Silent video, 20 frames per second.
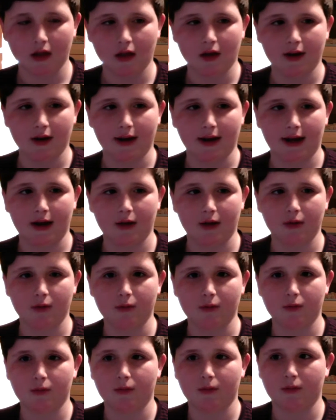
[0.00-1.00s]

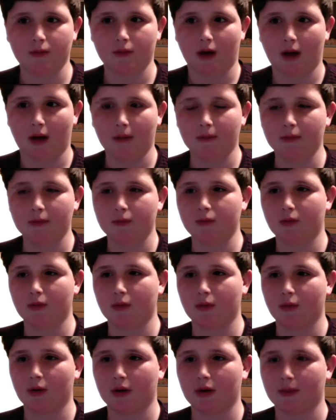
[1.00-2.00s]
now, I
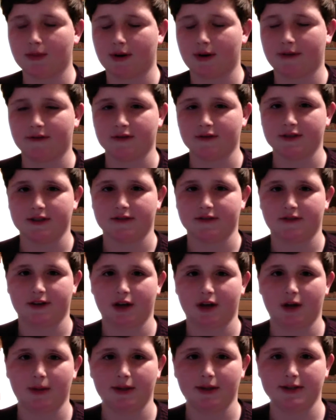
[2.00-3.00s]
want to preference this
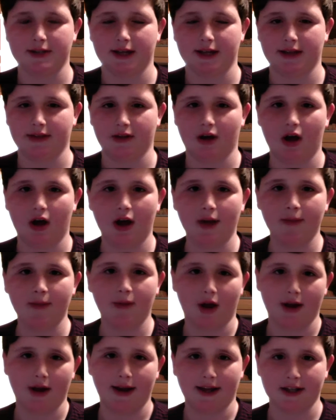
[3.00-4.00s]
video by saying that I'm
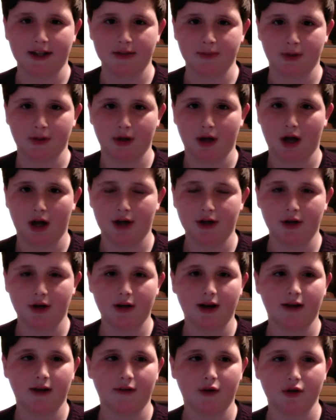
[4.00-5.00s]
not an expert, I
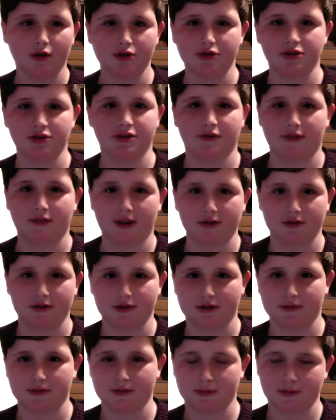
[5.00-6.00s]
don't have hundreds of
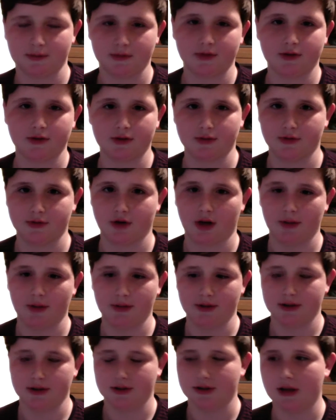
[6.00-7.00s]
thousands of sub
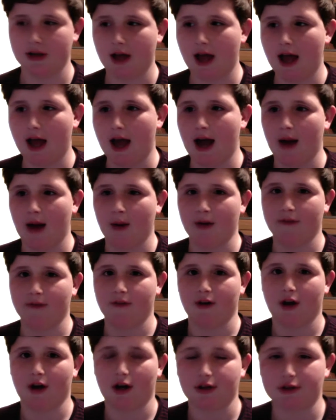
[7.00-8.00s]
subscribers,
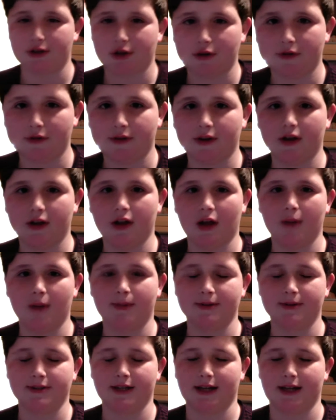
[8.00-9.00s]
however, I do feel I
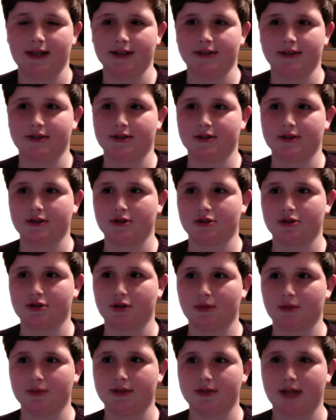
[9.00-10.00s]
possess
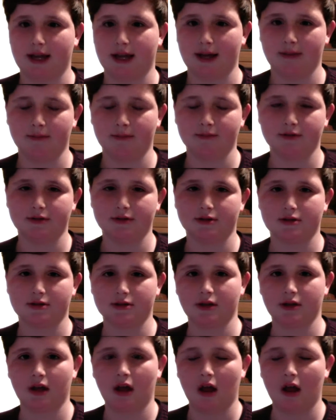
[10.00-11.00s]
some
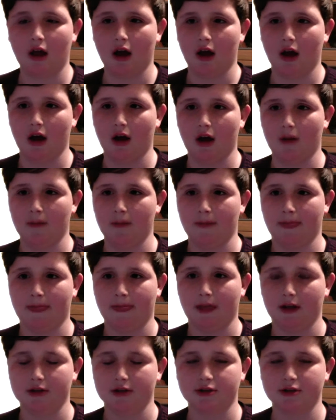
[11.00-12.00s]
tips um,
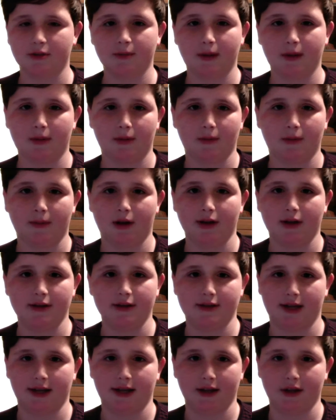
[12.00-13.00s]
that some people might
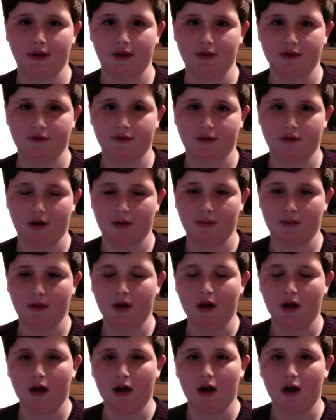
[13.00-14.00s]
take use from
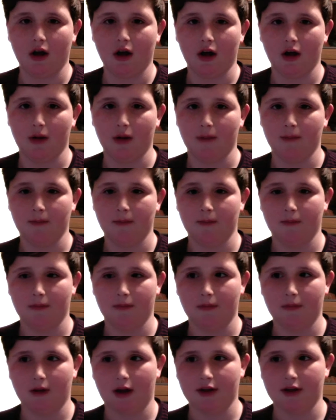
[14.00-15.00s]
um,
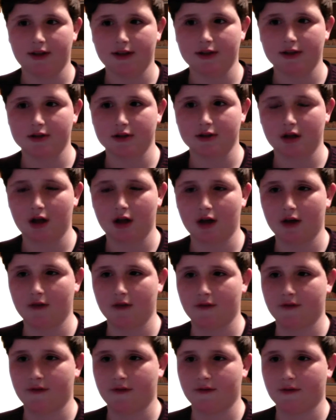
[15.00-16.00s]
I think there's a lot
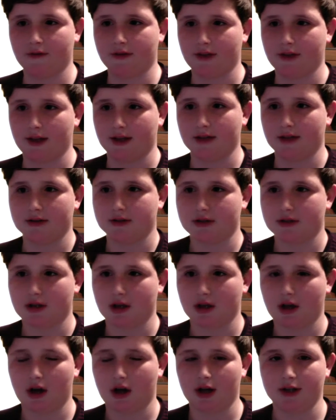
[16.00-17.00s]
of things
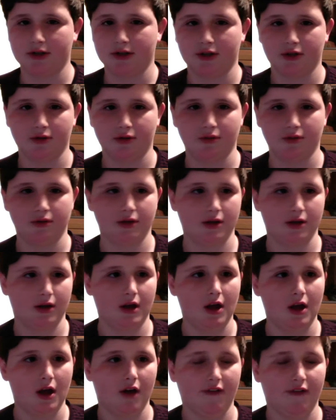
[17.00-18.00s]
that I do that
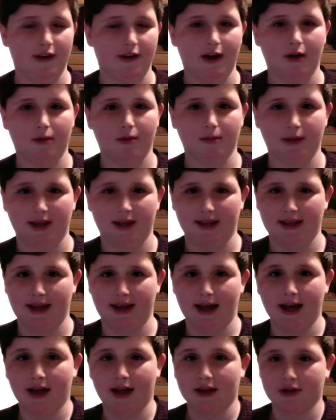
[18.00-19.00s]
have helped me
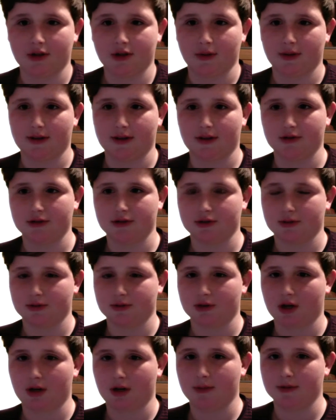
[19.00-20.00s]
get to a thousand
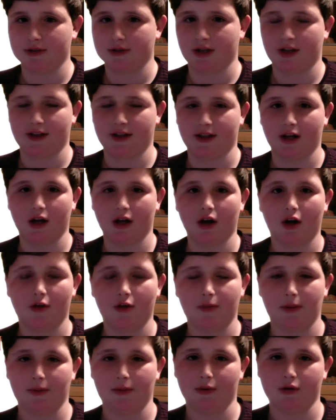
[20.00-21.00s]
subscribers that I think a lot of
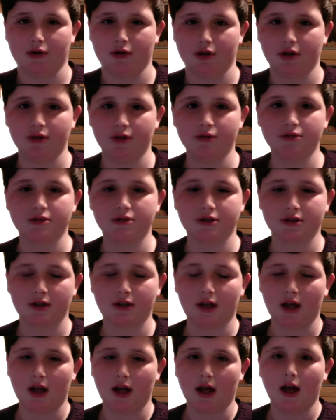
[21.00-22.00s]
people could use,
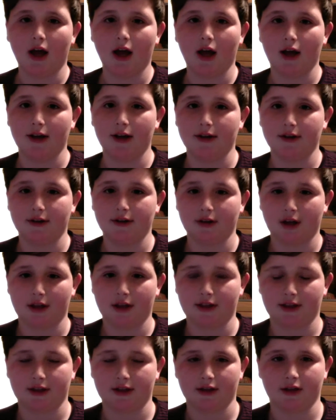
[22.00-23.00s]
and I
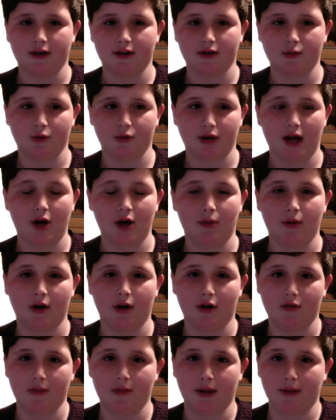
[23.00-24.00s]
think that would help a
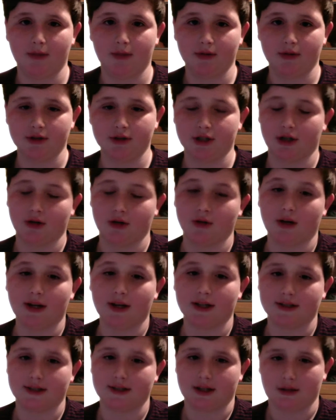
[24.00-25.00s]
lot of people. So, like
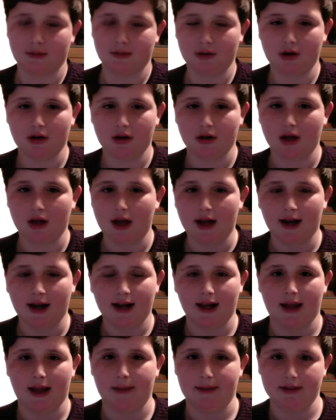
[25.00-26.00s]
I said, I'm not
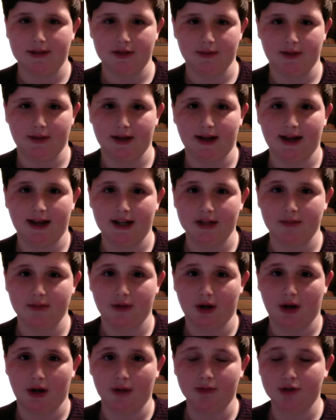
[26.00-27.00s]
claiming to be an expert.
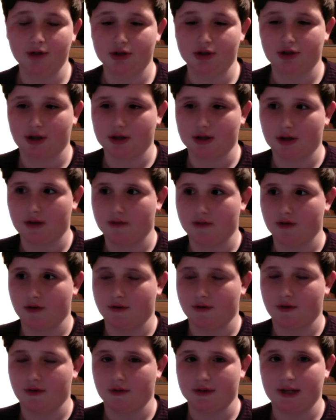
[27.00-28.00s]
I'm just trying to offer a
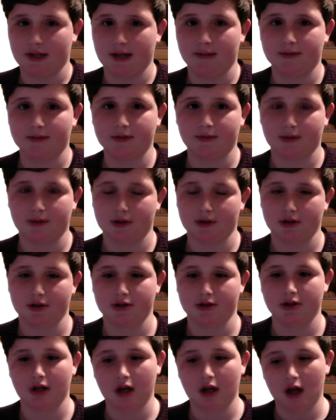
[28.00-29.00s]
few tips
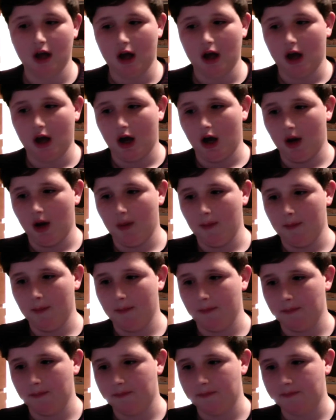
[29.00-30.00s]
because
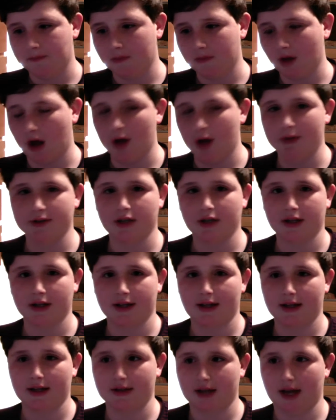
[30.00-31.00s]
um, I always like
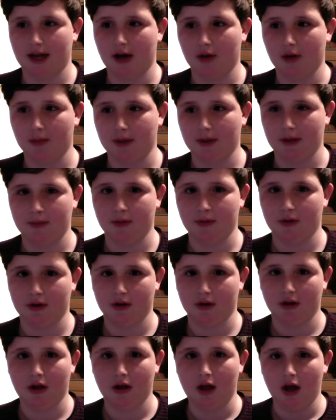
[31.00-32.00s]
to help
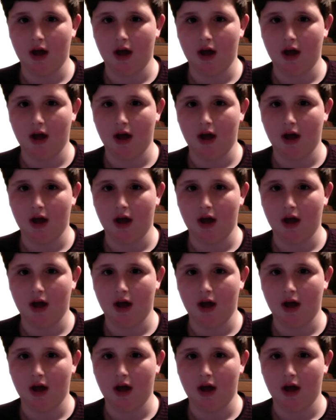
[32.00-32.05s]
people.